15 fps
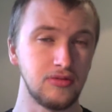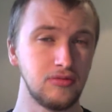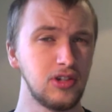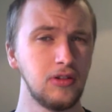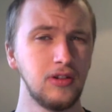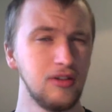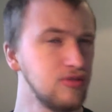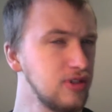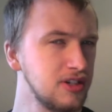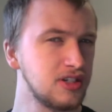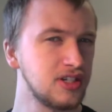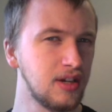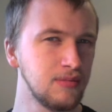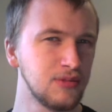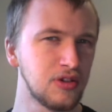so there is
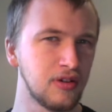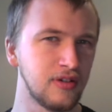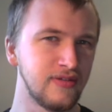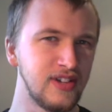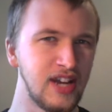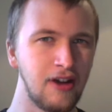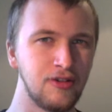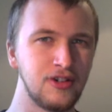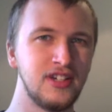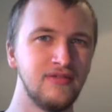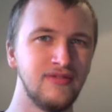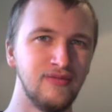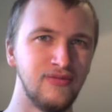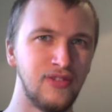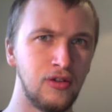some sort of
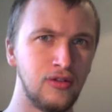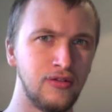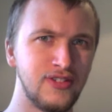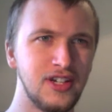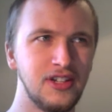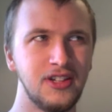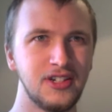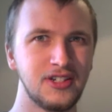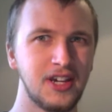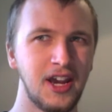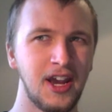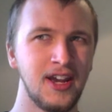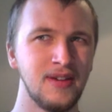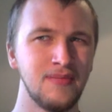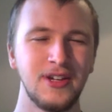narrative involved in this
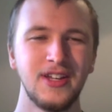game.